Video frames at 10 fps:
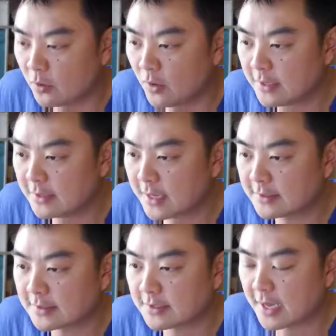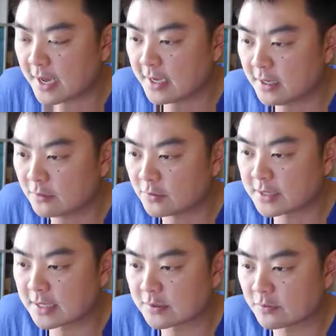one entity A,
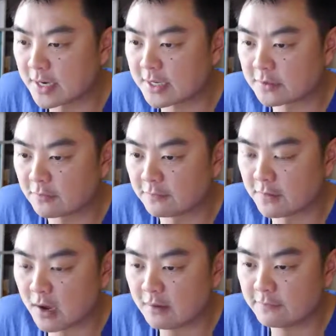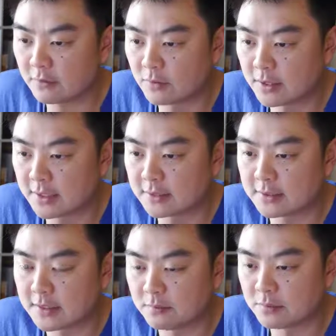which has a radius of 5, and one
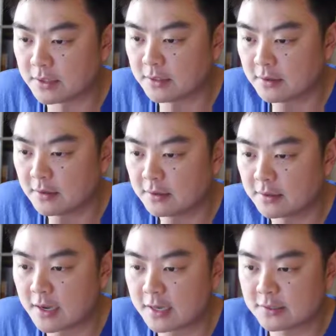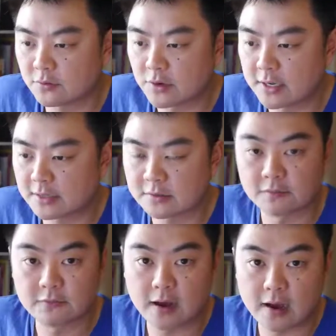entity B that has a radius
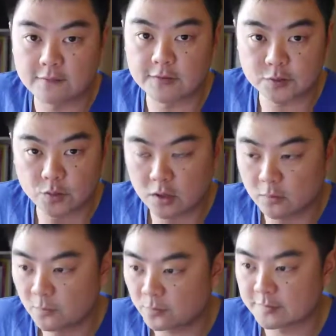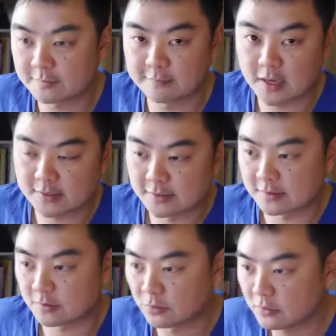of 5 as well. Nice
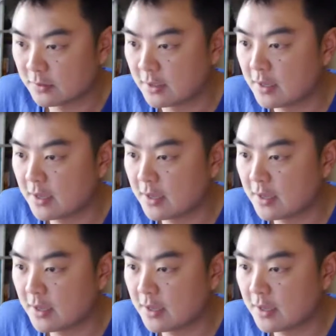and simple.